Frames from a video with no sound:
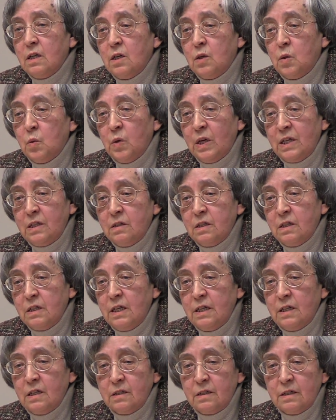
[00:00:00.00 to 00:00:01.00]
when they
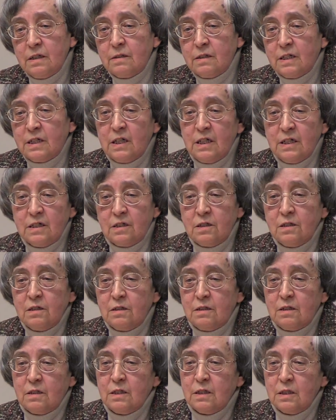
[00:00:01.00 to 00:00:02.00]
had their
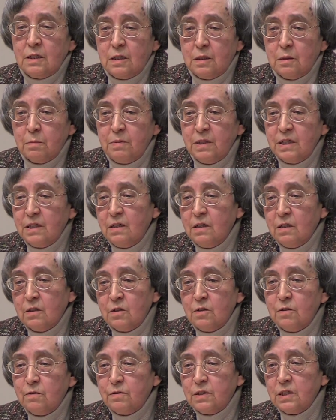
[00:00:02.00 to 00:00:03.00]
crisis at the beginning
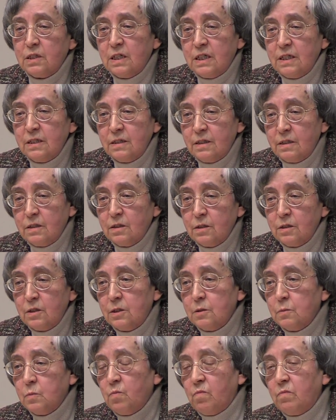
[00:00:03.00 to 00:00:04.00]
of the
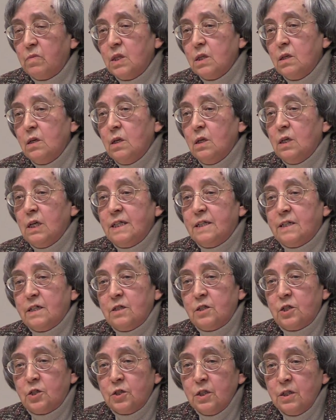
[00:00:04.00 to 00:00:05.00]
90s. They
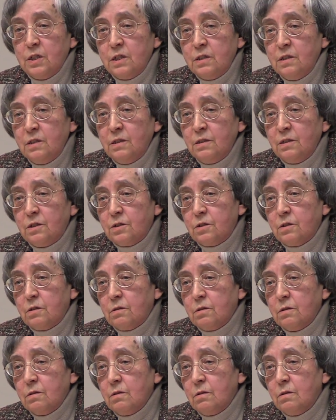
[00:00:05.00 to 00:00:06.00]
changed
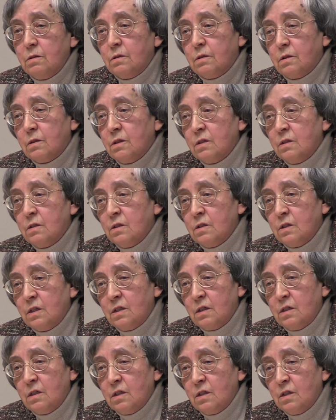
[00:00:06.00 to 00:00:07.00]
the
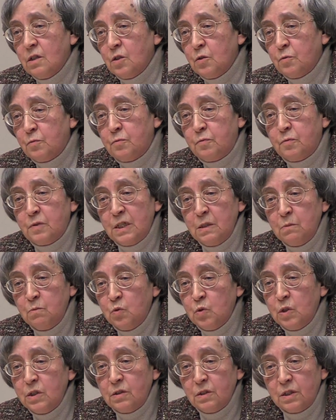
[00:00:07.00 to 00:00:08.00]

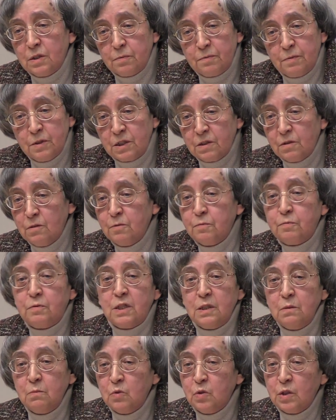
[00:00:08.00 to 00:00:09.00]
fiscal
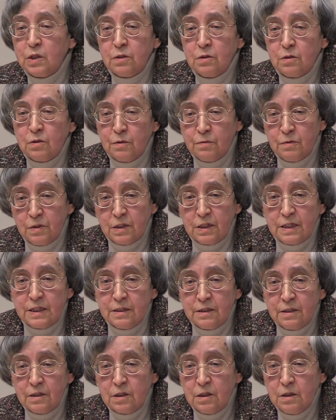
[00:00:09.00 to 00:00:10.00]
framework of the
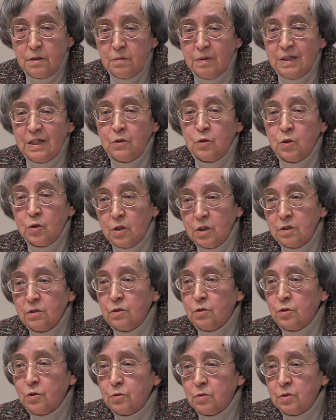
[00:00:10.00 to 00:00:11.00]
country in
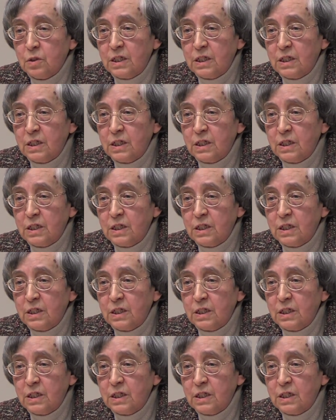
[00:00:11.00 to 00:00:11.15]
order to